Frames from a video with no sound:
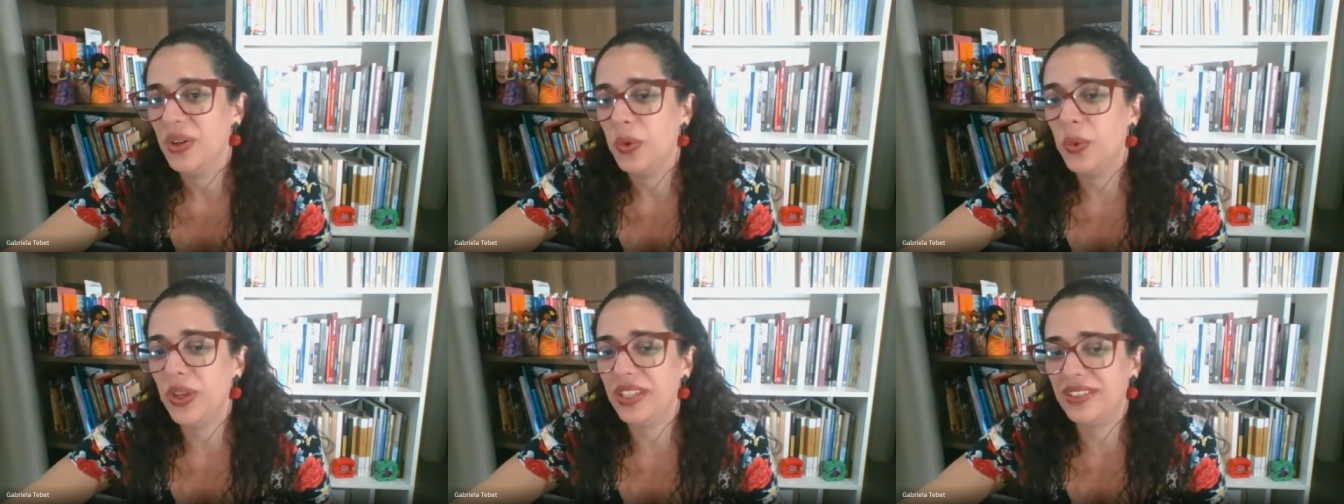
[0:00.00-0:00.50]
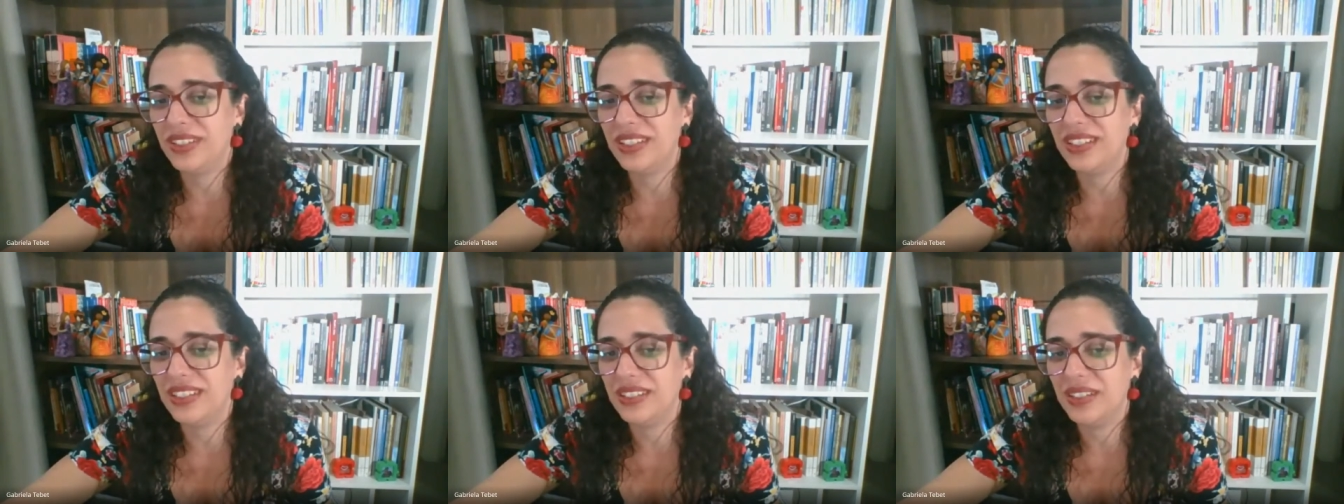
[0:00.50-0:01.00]
with
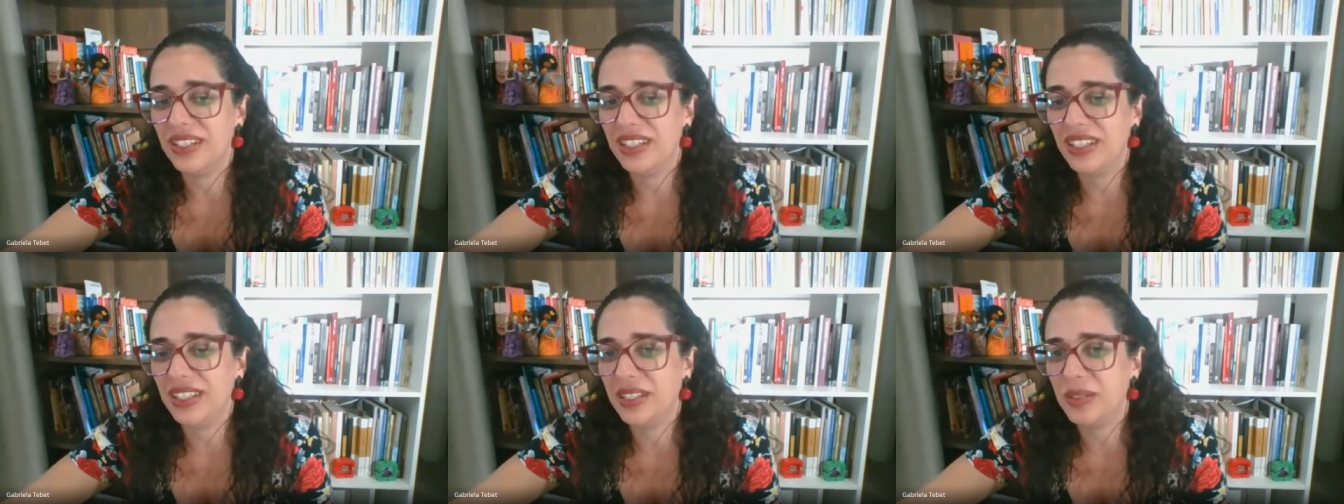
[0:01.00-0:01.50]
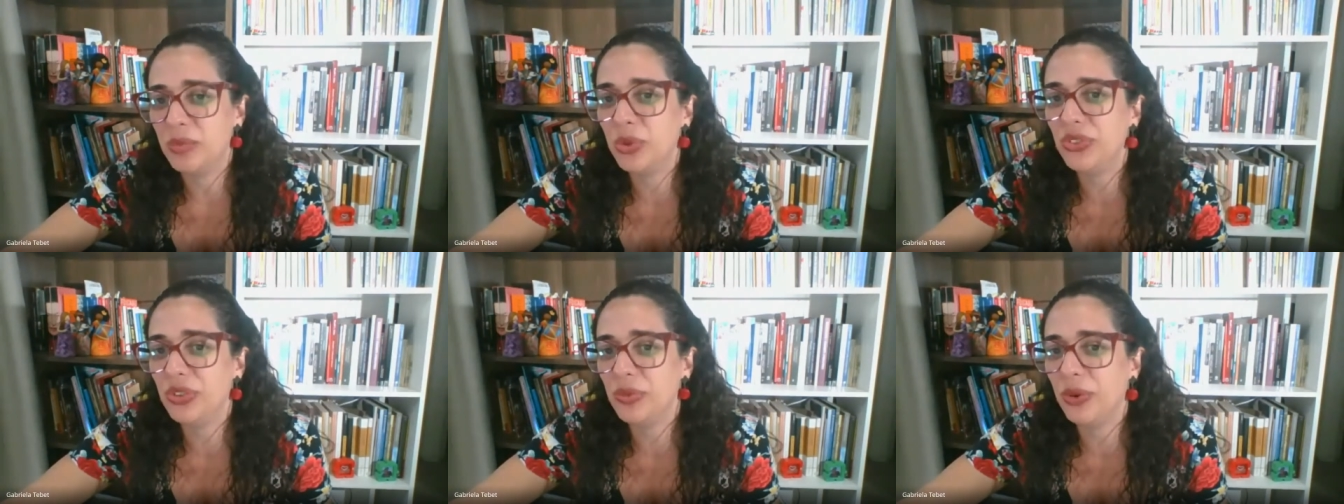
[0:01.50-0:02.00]
uh, uh
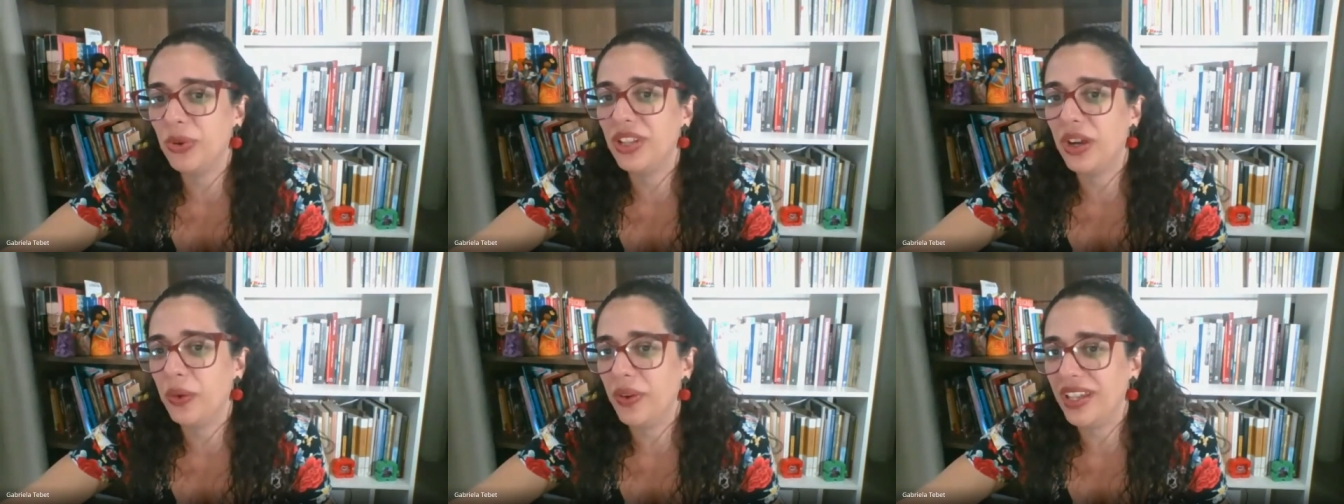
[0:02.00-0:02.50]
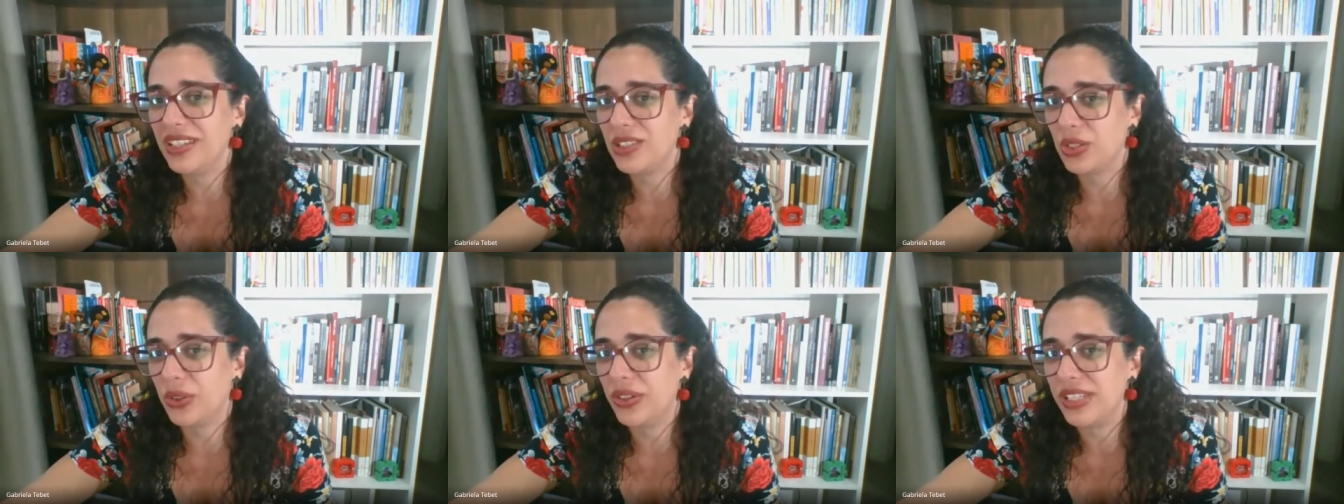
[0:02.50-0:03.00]
multimodal
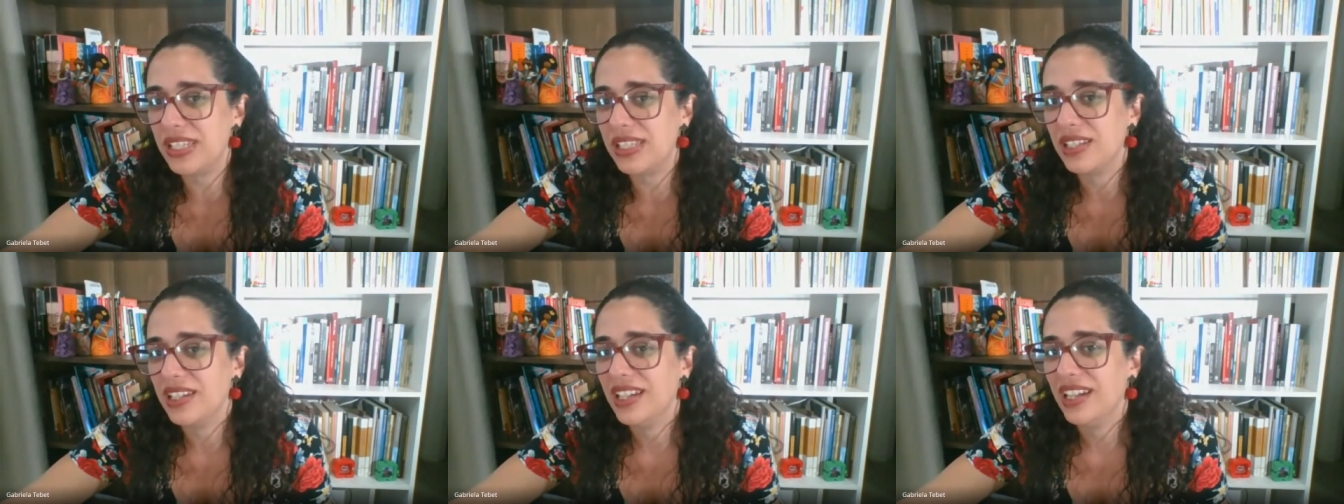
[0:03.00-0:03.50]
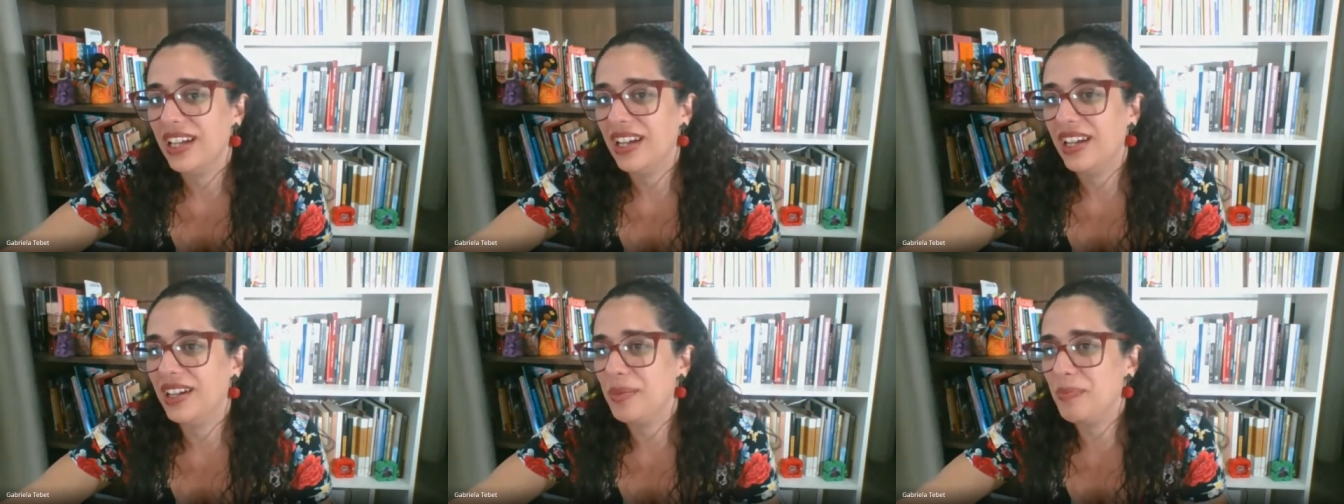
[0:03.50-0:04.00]
stories
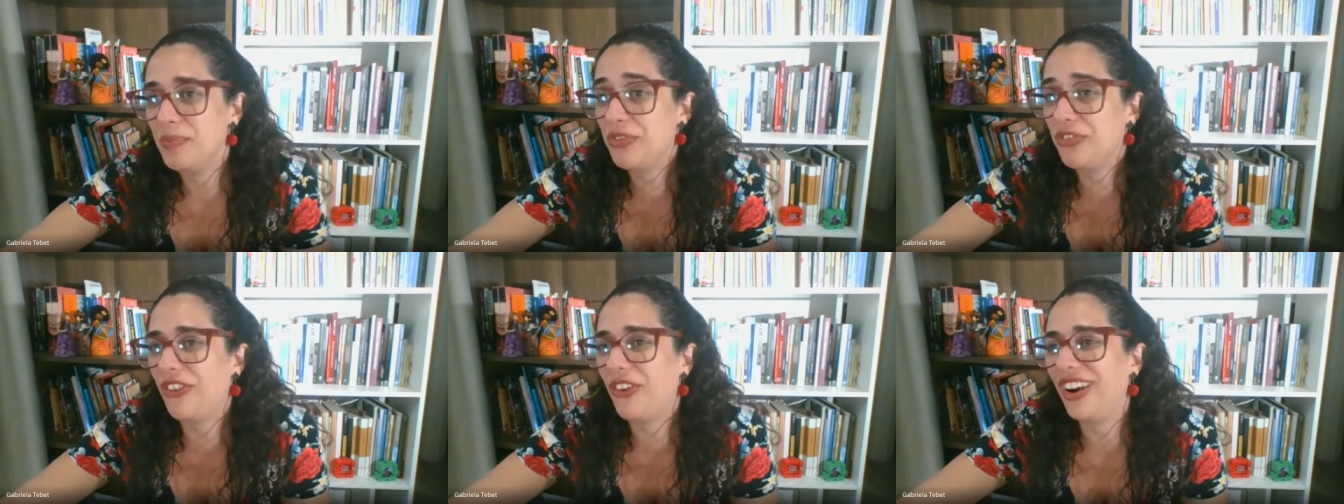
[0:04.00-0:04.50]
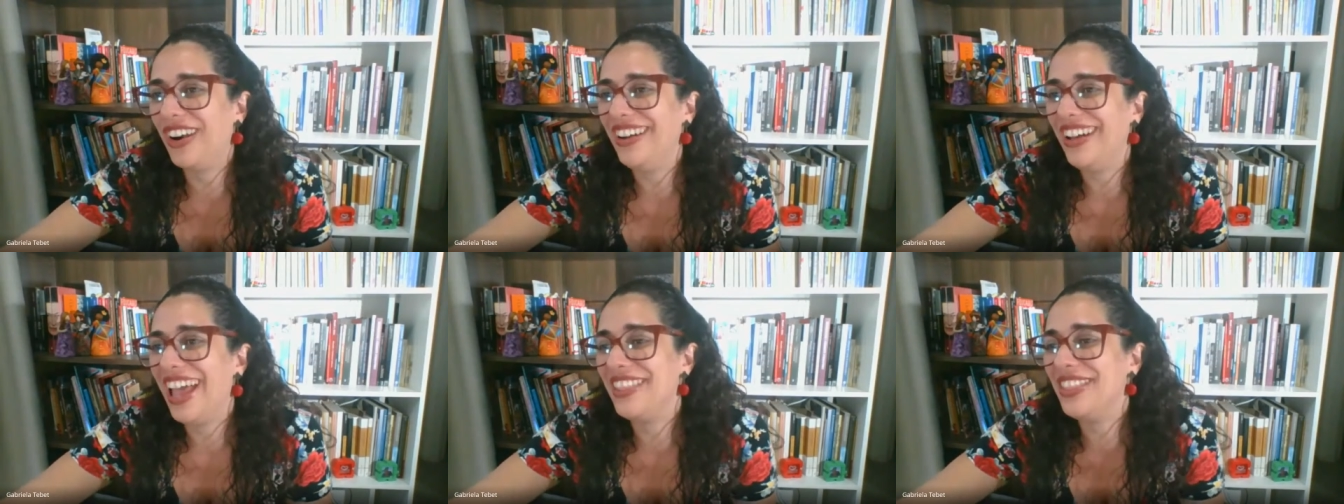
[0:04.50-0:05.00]
uh, before
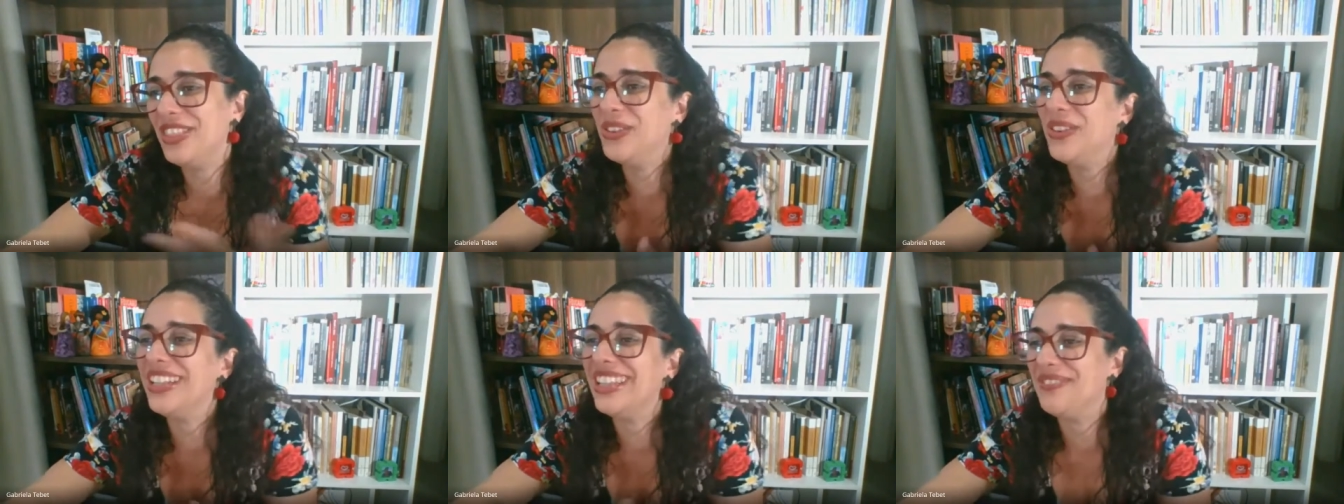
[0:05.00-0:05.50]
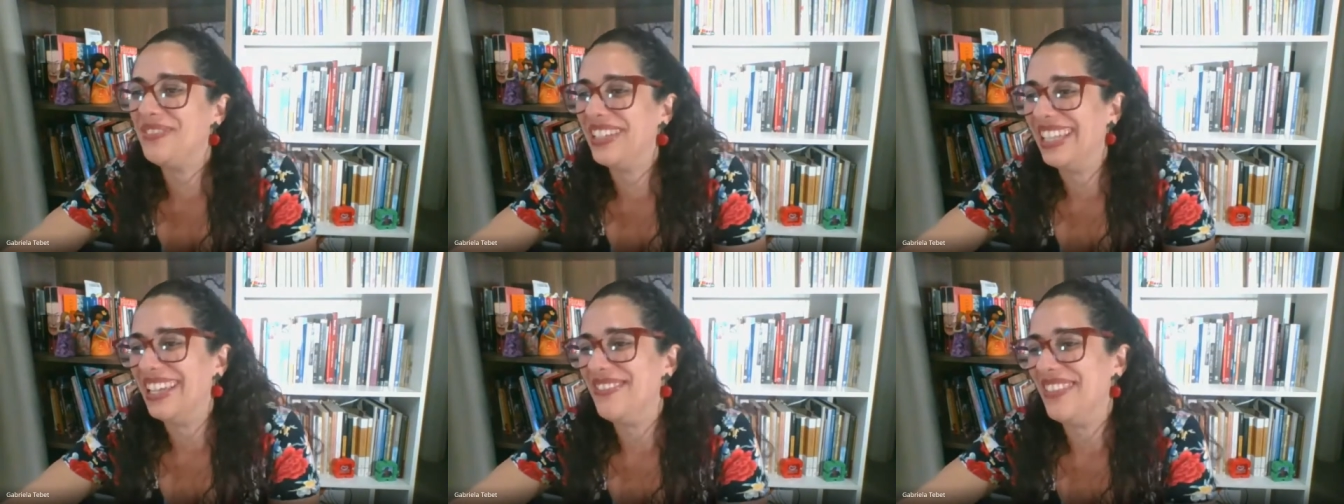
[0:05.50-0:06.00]
and during the
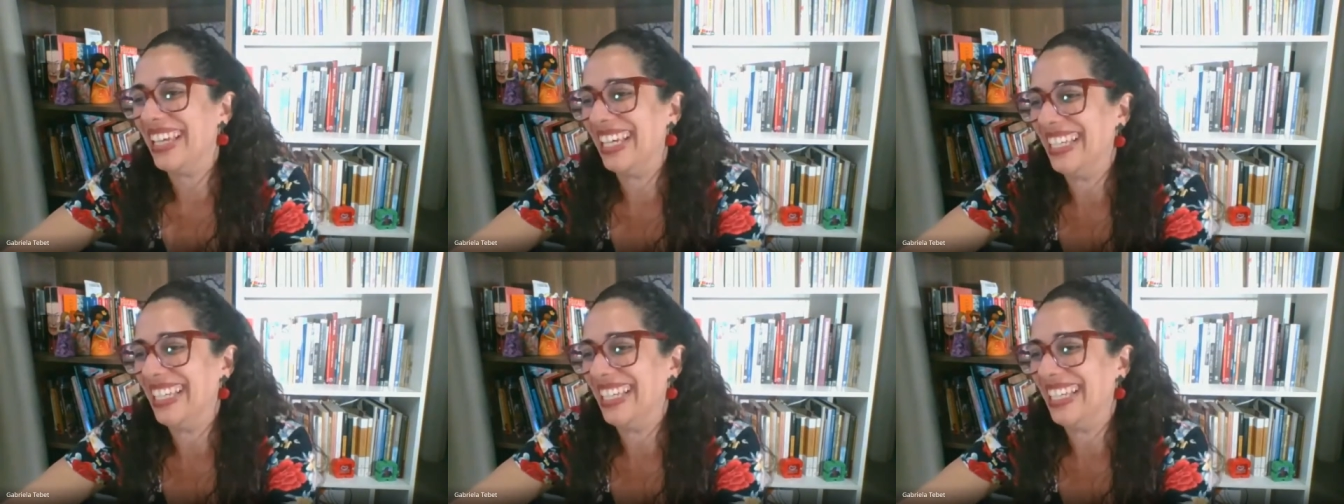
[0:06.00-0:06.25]
pandemic?